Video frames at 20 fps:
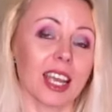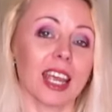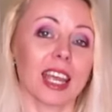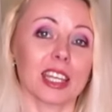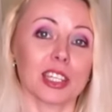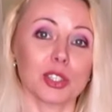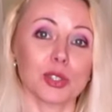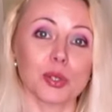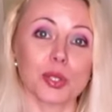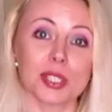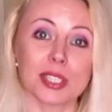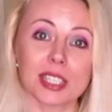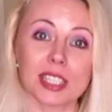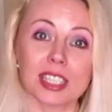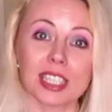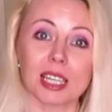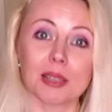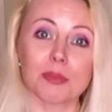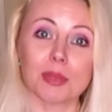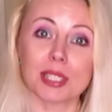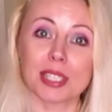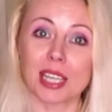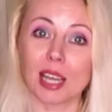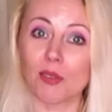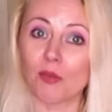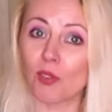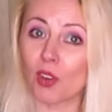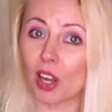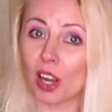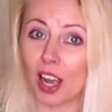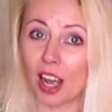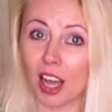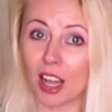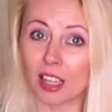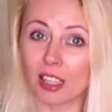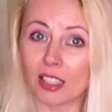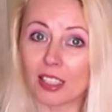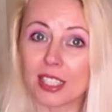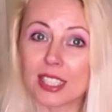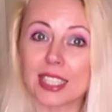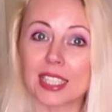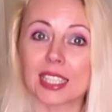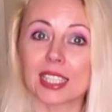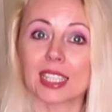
and you see them somewhere else,